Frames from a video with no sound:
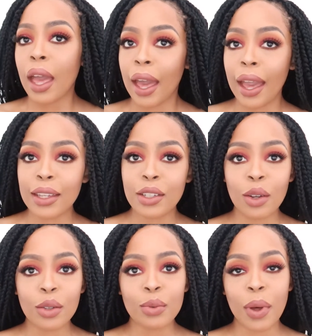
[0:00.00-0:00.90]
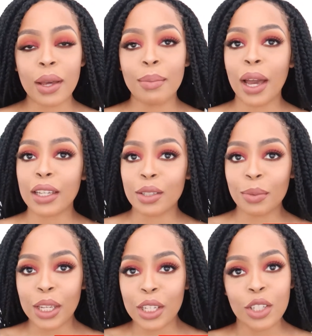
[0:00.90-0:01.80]
Hey dolls, welcome back to
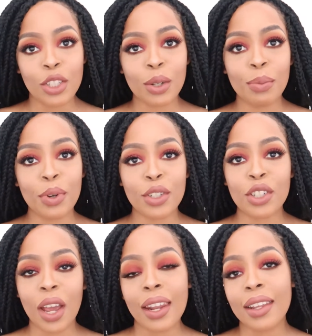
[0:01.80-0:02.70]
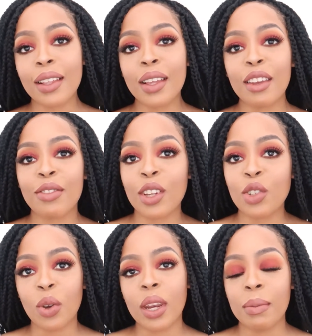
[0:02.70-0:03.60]
my YouTube channel. If you're
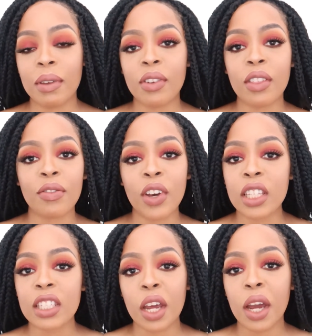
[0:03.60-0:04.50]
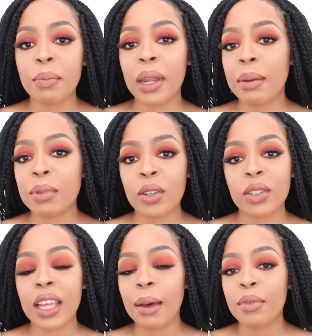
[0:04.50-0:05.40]
joining me for the first time, my name is called
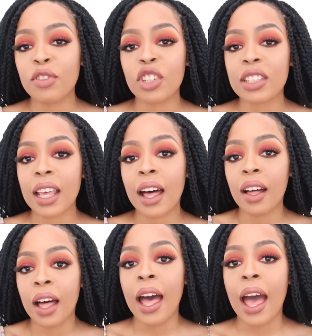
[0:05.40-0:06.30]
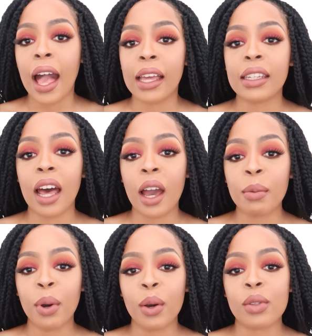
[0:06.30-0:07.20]
Tabith Giselle and I
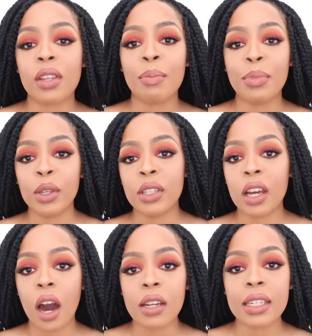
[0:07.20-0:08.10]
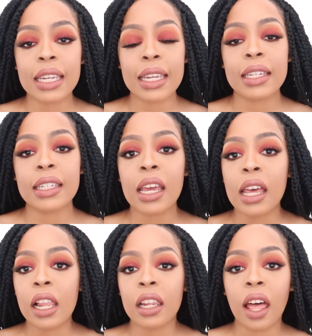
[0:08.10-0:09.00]
post beauty content,
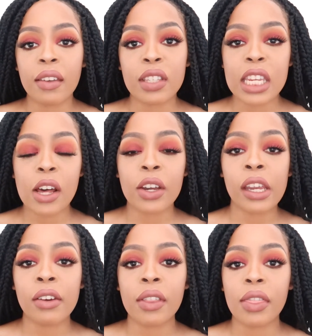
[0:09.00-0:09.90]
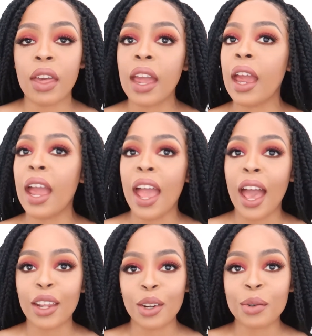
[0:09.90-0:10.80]
lifestyle here and there,
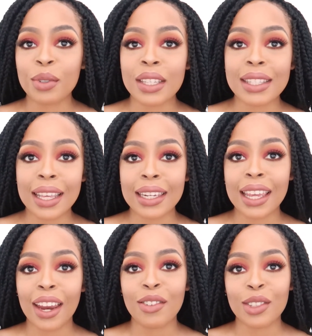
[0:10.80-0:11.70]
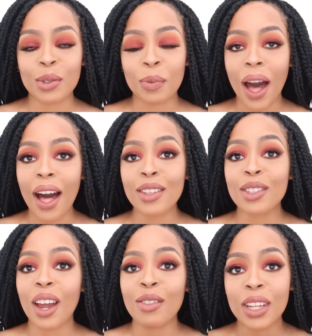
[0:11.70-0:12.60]
and also skincare as well.
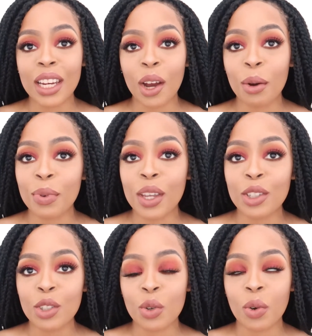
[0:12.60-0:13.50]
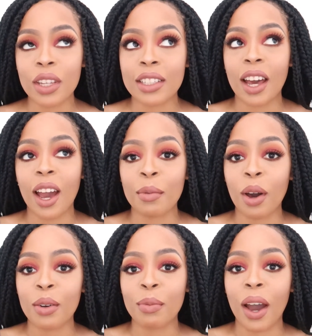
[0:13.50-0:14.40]
So I really hope you enjoy your time
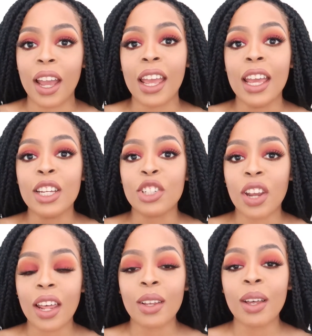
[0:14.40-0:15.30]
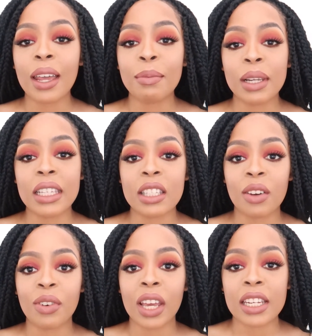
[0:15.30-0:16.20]
on my channel, and please
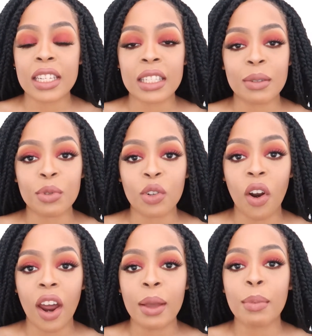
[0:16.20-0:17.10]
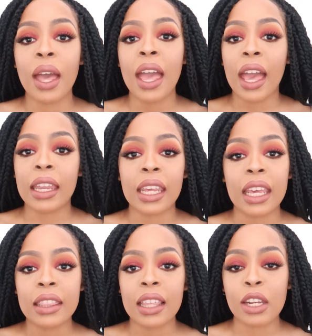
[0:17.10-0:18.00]
don't forget to subscribe and
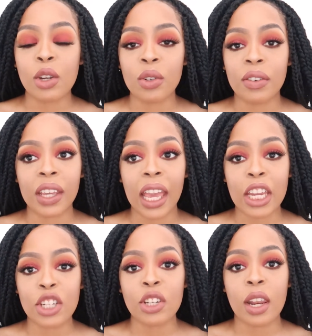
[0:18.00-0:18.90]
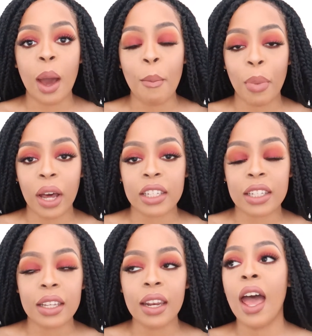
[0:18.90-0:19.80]
hit that notification
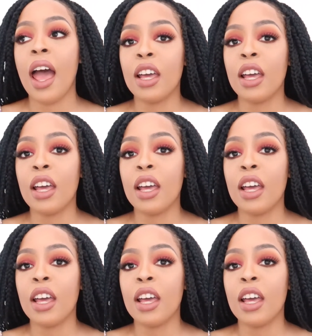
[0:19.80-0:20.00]
button.